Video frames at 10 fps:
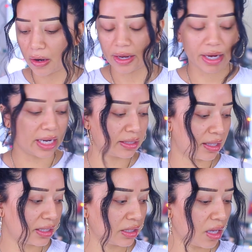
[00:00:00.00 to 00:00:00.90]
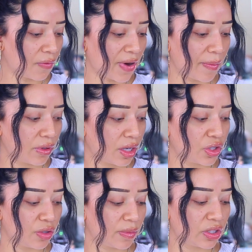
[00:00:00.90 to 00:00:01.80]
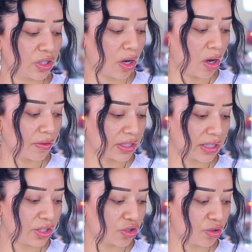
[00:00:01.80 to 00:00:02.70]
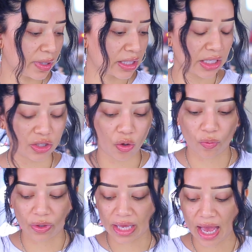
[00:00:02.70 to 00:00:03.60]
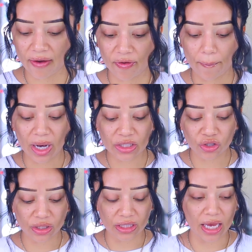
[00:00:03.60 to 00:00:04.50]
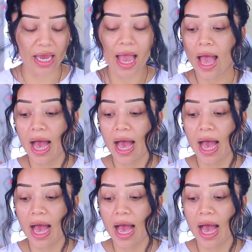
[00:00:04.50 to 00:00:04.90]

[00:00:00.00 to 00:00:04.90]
All right, you guys, let's not ramble on too much on this intro because I don't really have much to say.